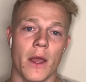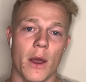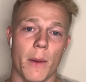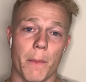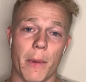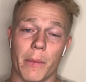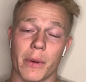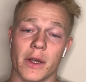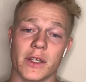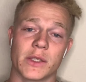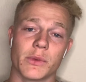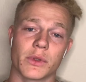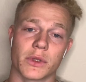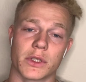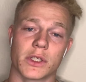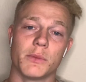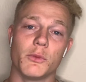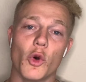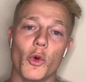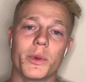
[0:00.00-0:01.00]
But because it was
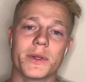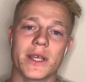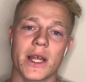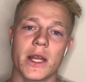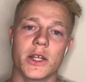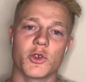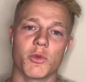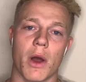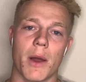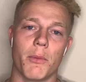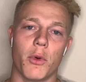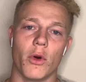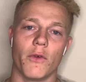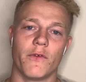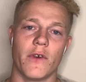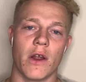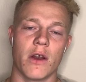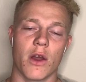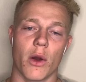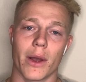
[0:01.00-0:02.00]
a small percentage of my
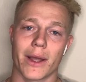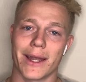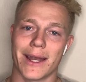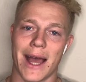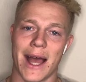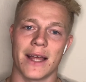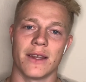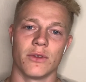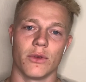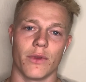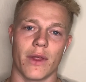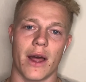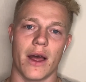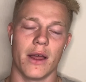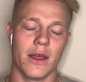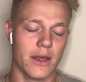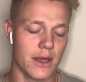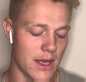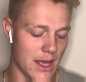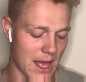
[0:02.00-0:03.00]
portfolio, I could handle that.
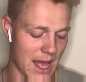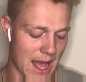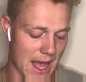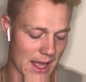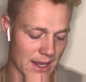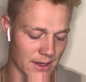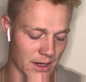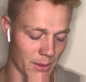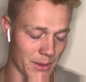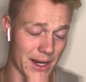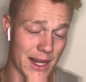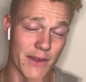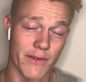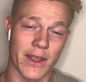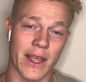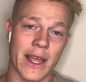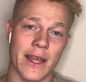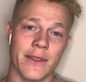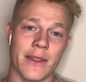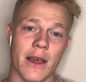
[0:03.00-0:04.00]
And I'm
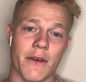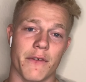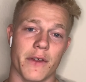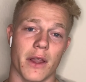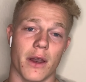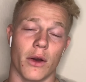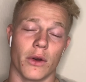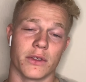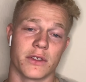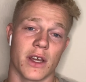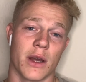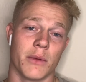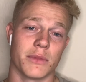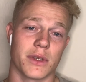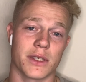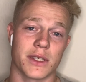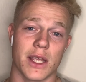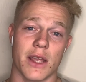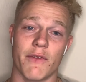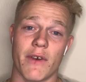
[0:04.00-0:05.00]
leaving it in there for the long term
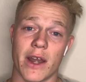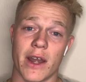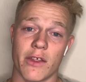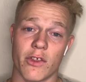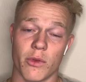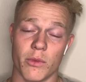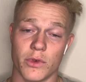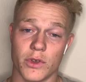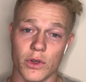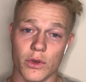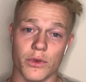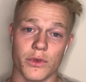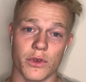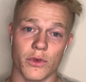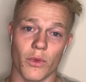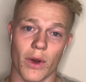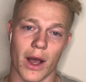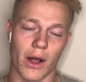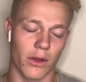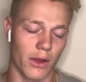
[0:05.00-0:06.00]
to see if anything do do
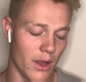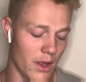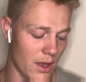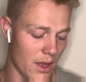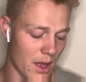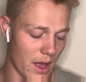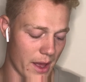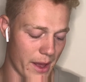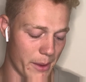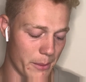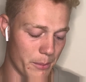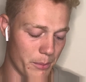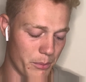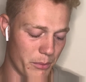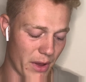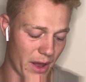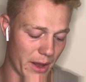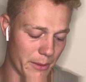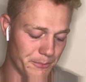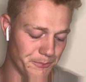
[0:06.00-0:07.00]
well. Um,
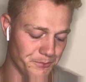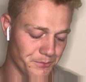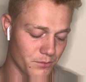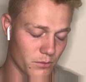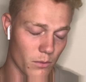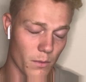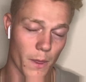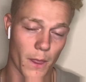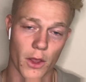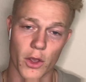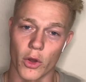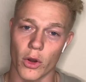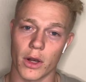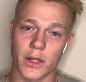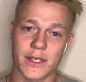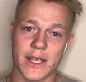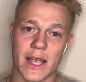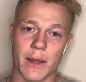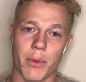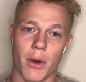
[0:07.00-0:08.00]
but you've got to
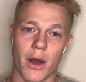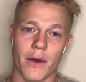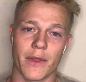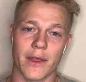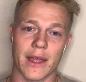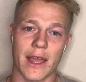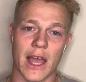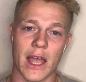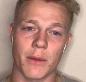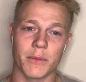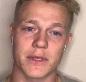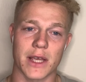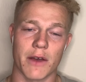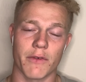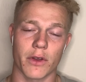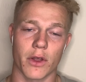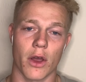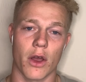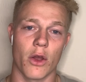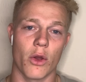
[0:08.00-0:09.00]
take part in the game to have
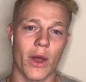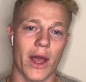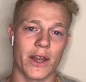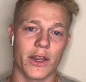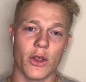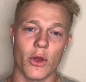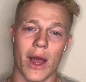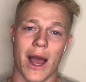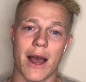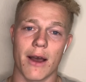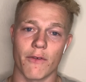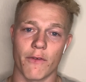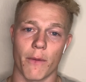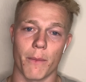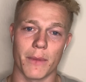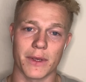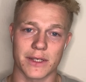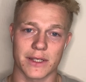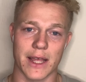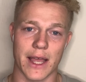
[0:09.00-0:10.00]
a go and you have
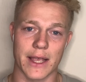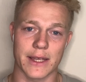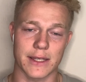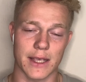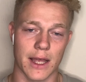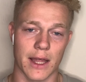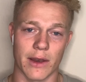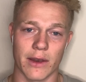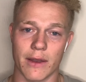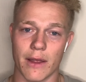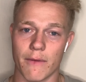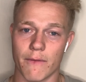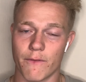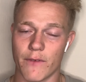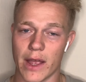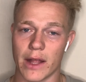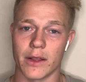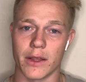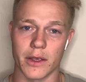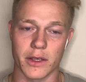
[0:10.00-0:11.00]
mistakes and
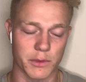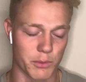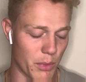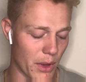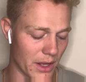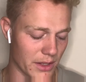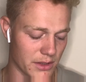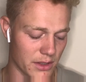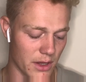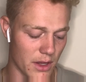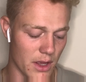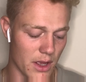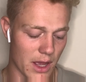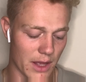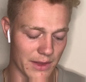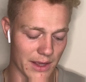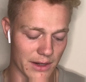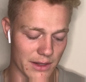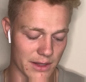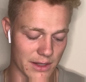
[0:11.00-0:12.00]
failures. But at
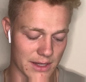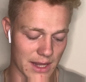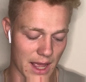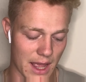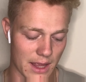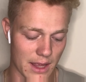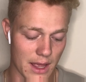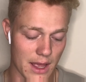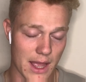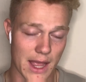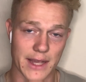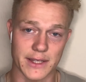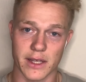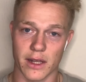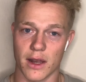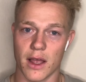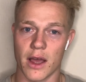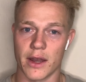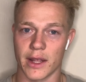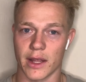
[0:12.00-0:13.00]
the end of the day, it's a
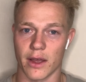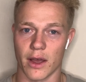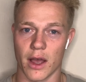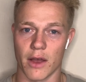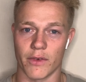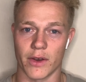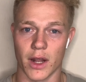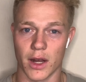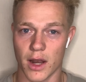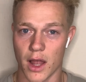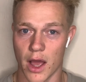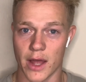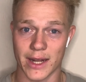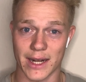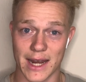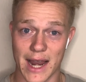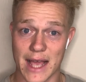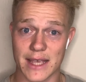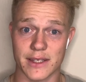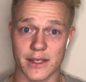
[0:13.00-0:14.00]
learning curve and a learned
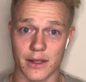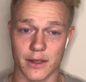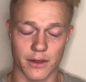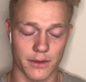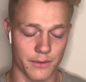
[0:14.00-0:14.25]
lesson.